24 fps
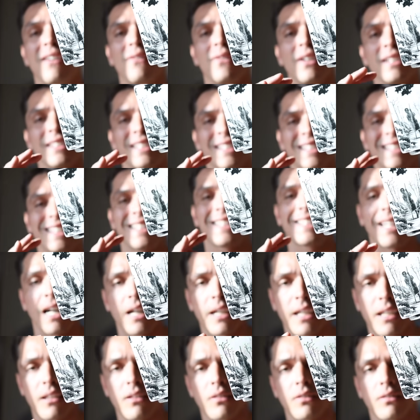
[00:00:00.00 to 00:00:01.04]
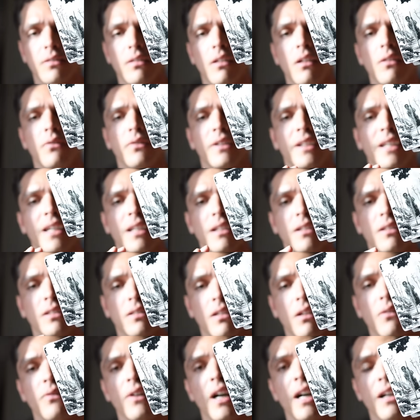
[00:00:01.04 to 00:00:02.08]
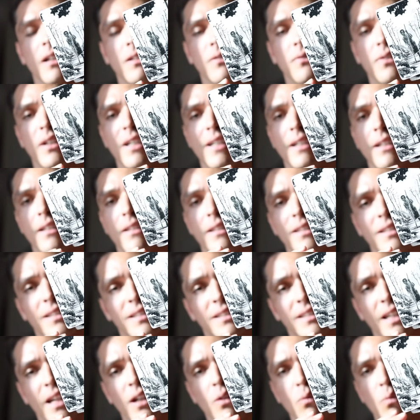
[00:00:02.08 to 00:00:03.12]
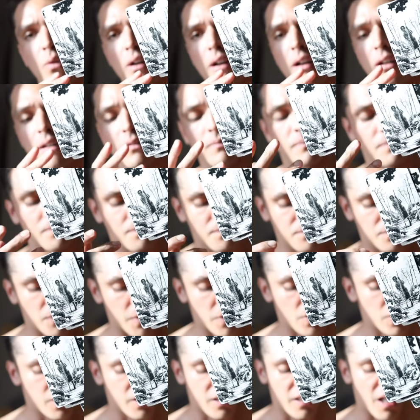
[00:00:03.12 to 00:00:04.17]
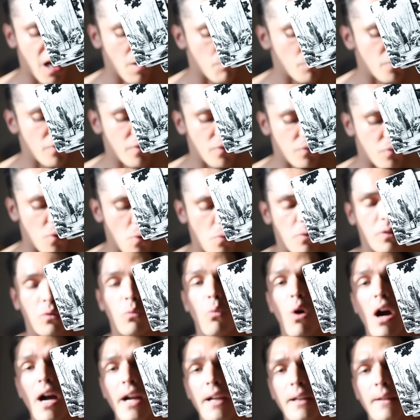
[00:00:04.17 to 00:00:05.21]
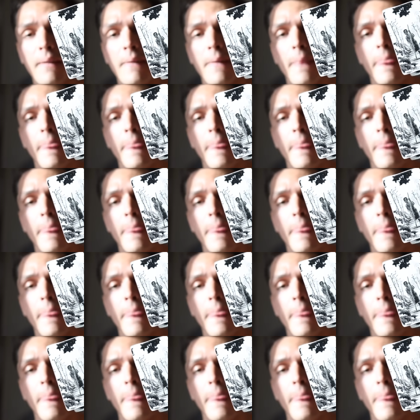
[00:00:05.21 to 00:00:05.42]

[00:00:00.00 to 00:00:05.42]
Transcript: of unstucking yourself, getting yourself out of the state where you're just not moving forward. Why?